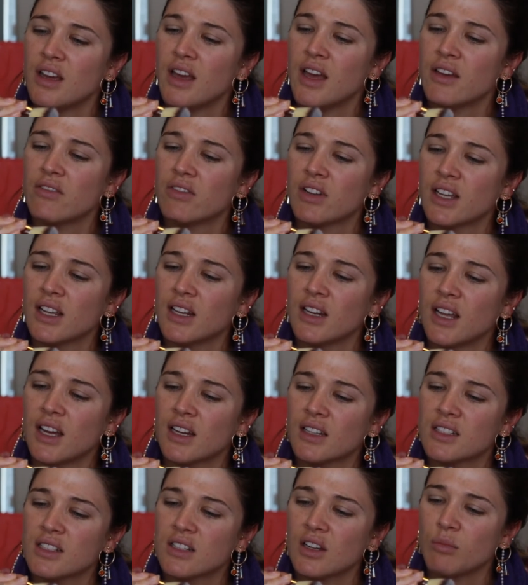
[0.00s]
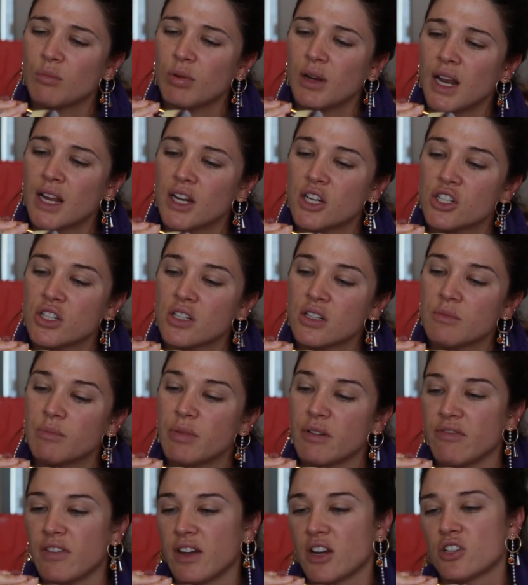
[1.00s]
Heavily Luxe Complexion
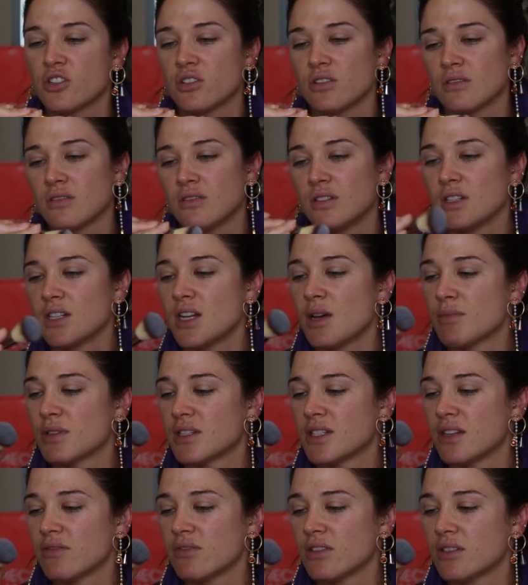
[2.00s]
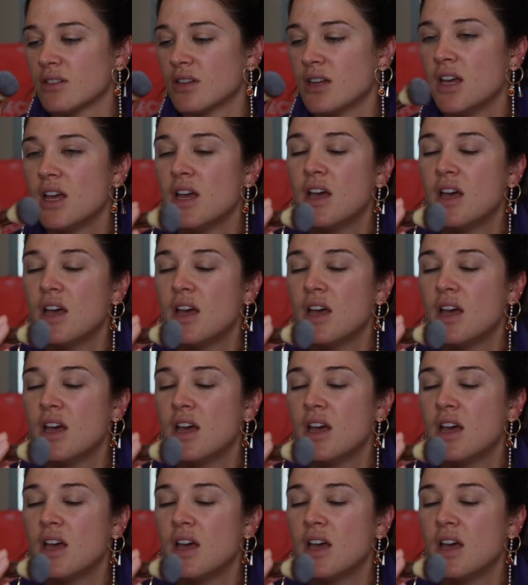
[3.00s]
Perfection, number 7.